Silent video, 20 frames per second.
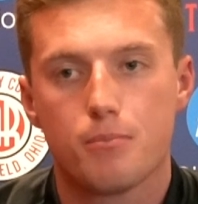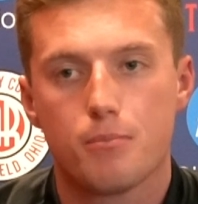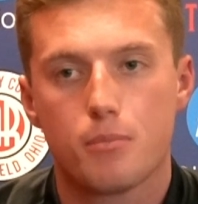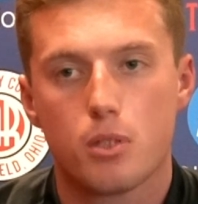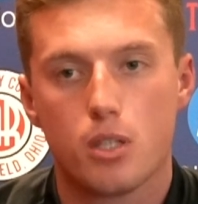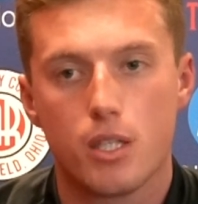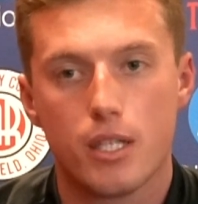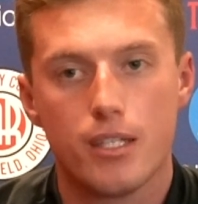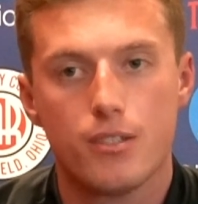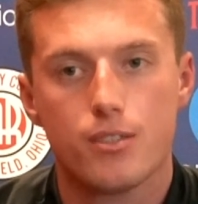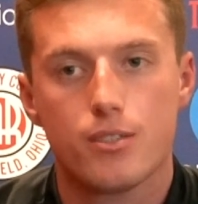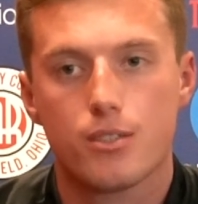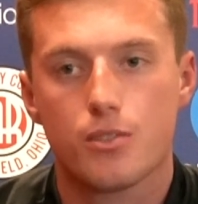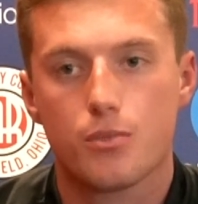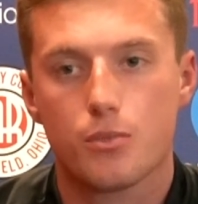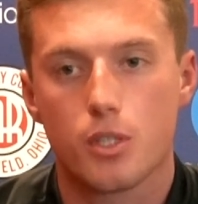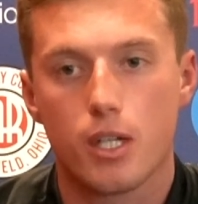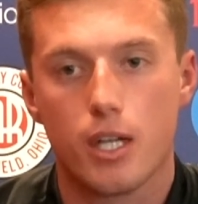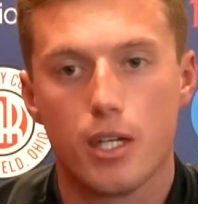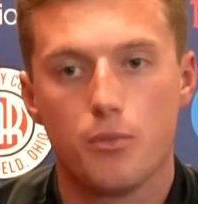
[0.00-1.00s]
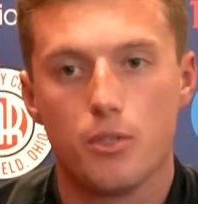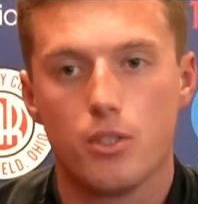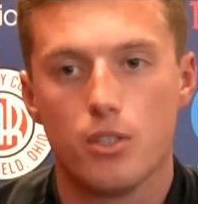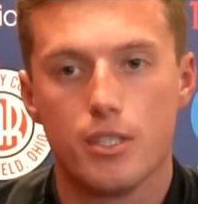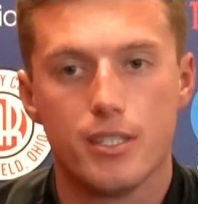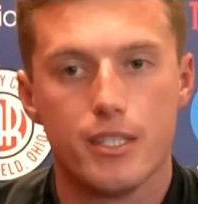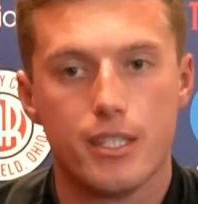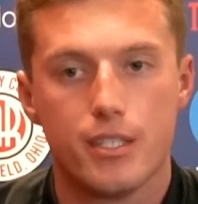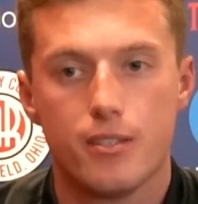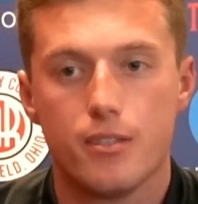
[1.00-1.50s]
place where I
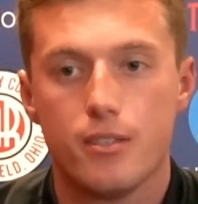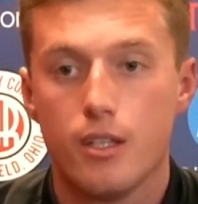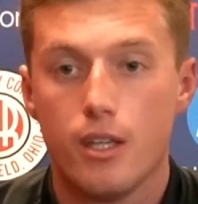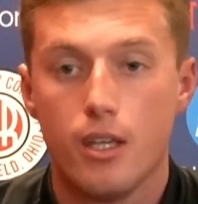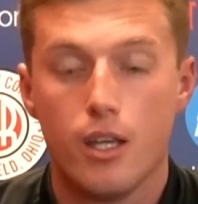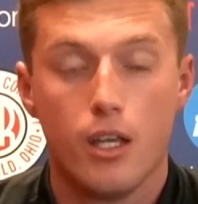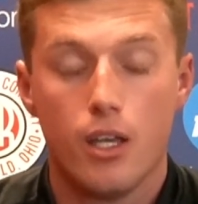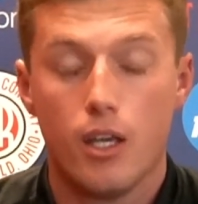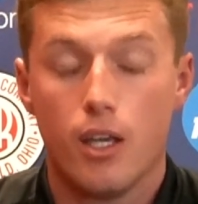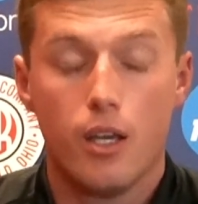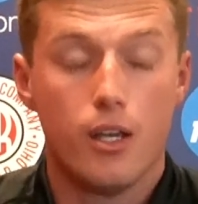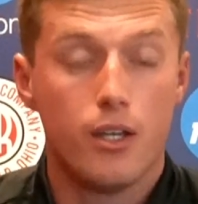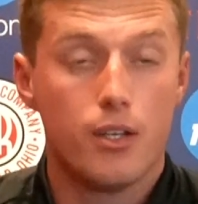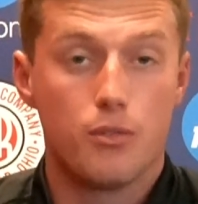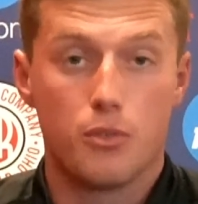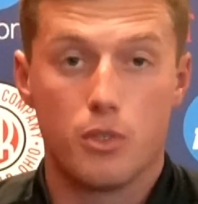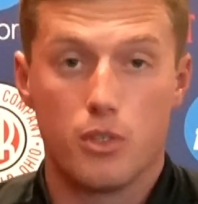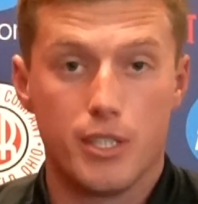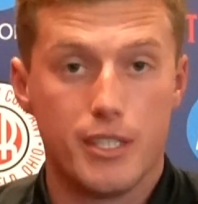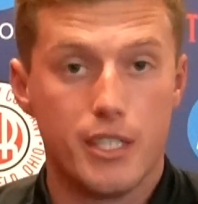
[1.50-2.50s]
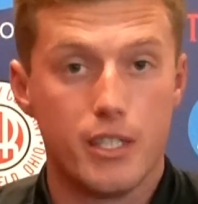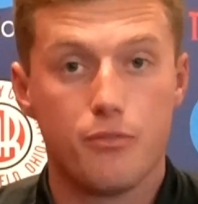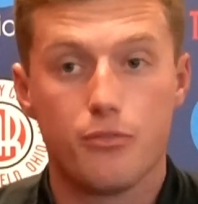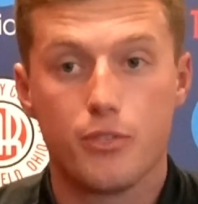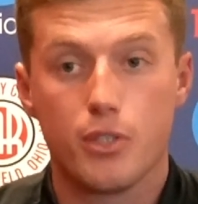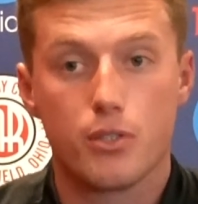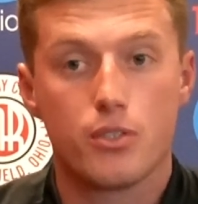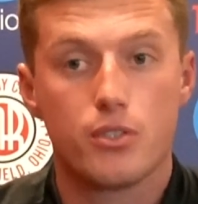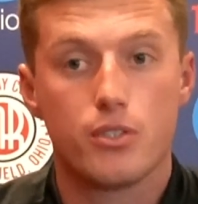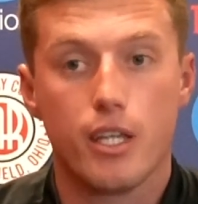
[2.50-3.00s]
really did
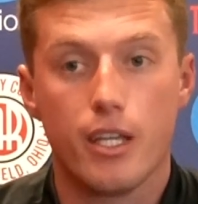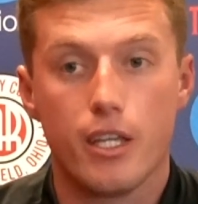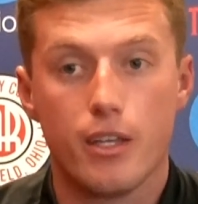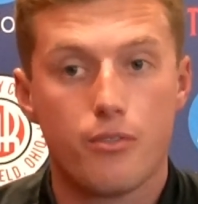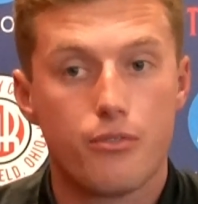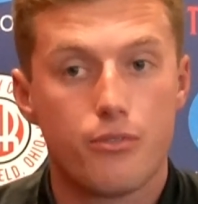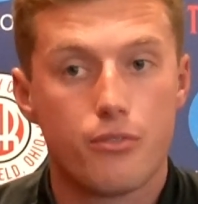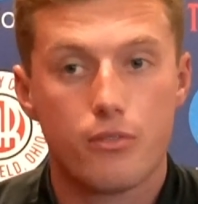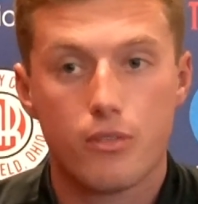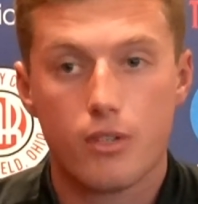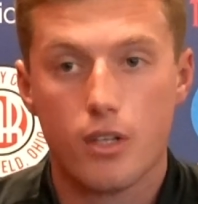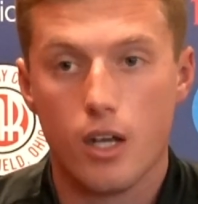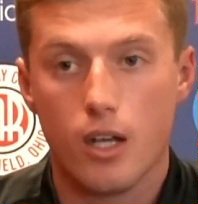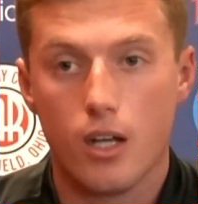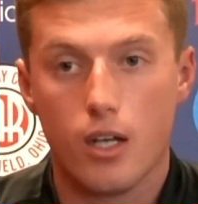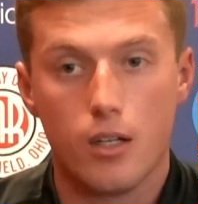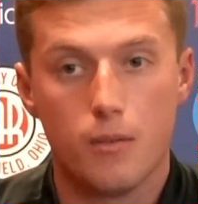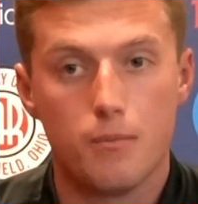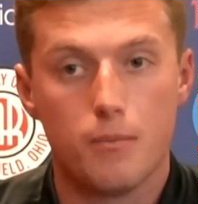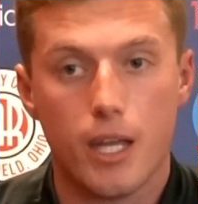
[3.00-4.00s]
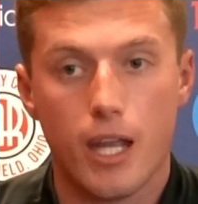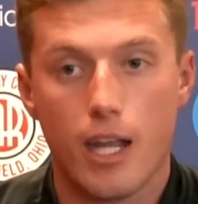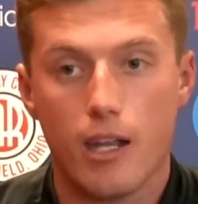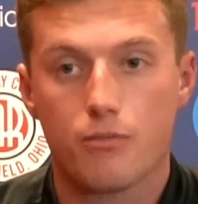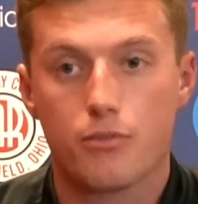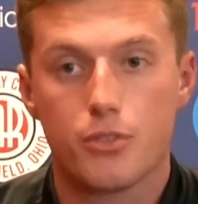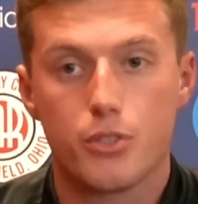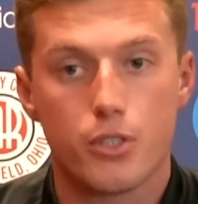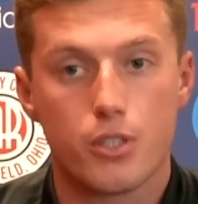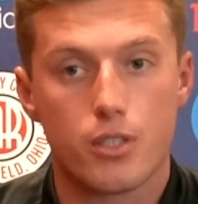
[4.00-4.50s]
feel safe
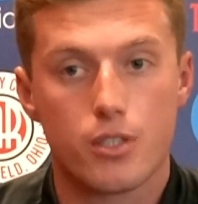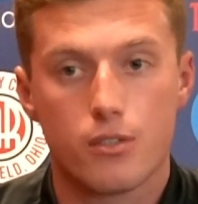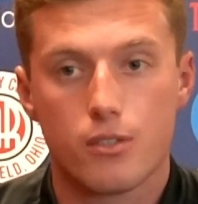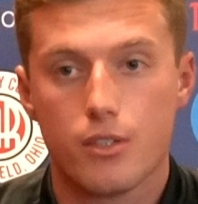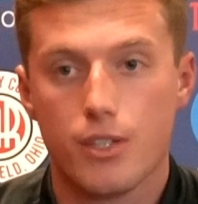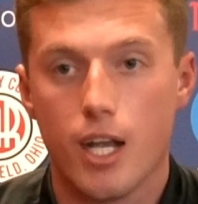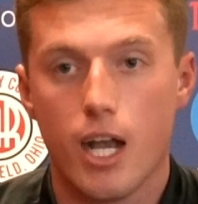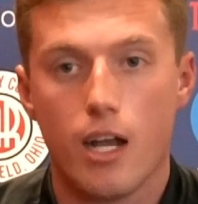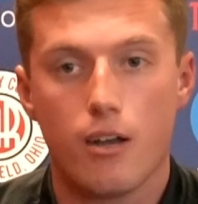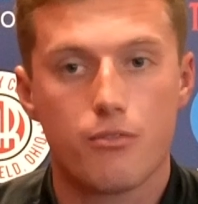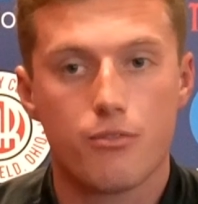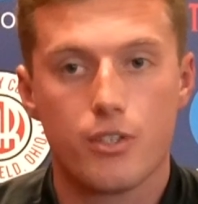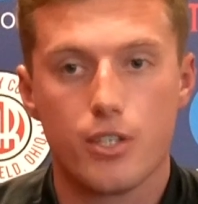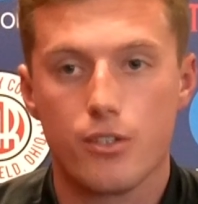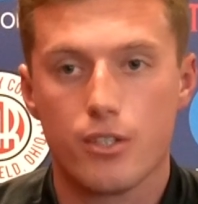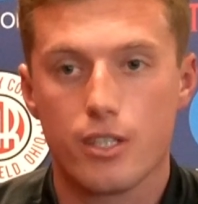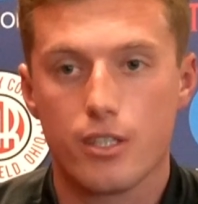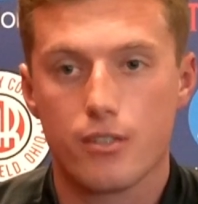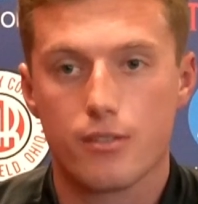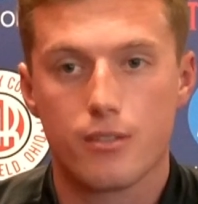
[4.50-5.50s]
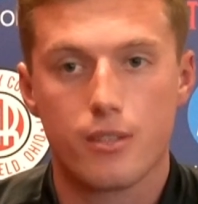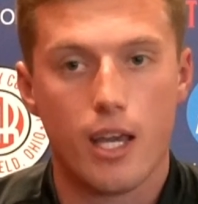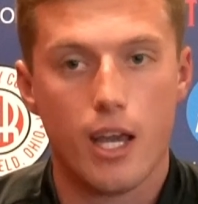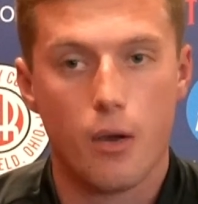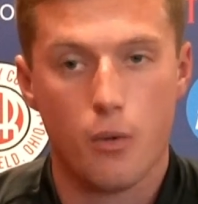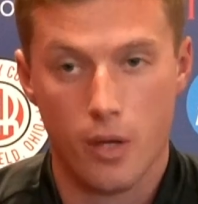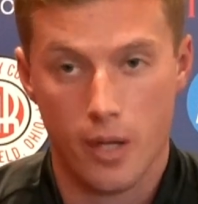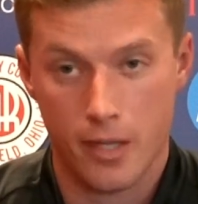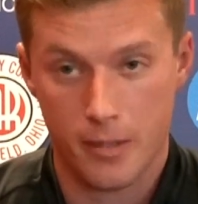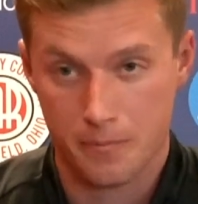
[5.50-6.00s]
after not feeling
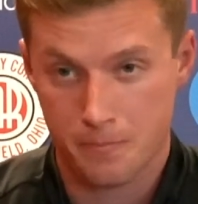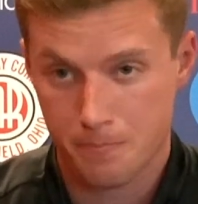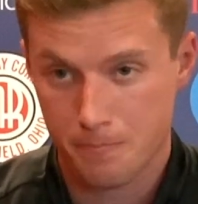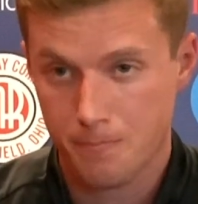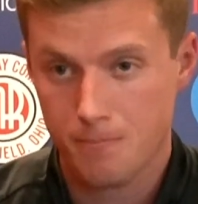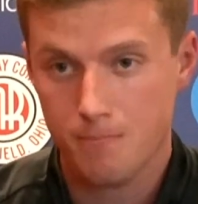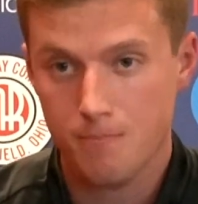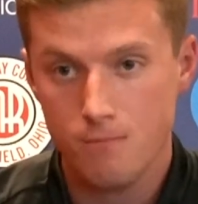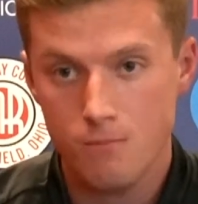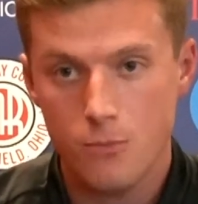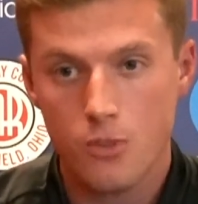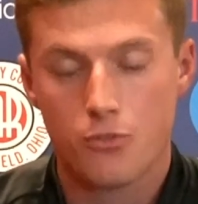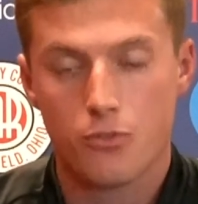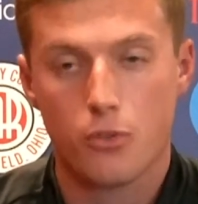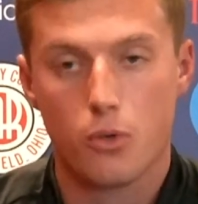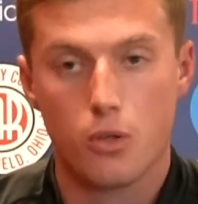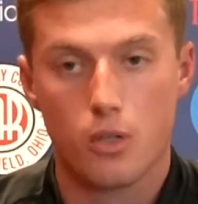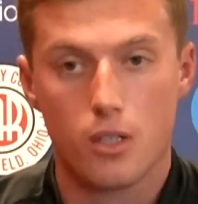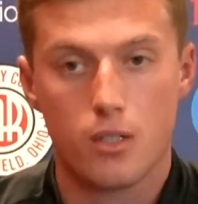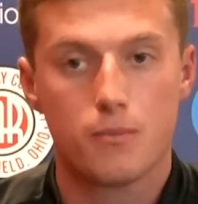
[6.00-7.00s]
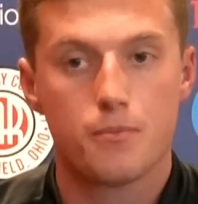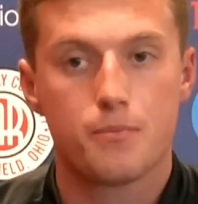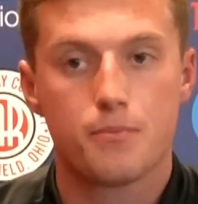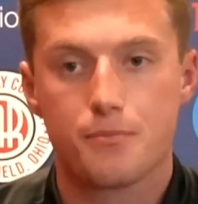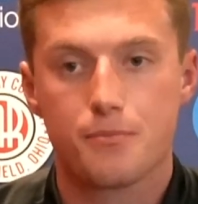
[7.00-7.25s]
that way for